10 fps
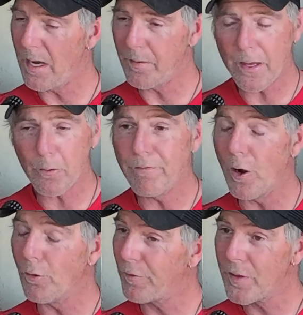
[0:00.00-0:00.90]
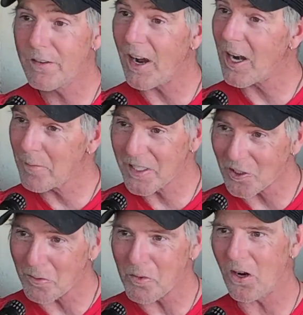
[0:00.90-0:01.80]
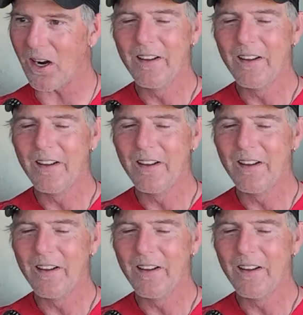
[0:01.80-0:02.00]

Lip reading: Maybe they would vote for the environment a little more.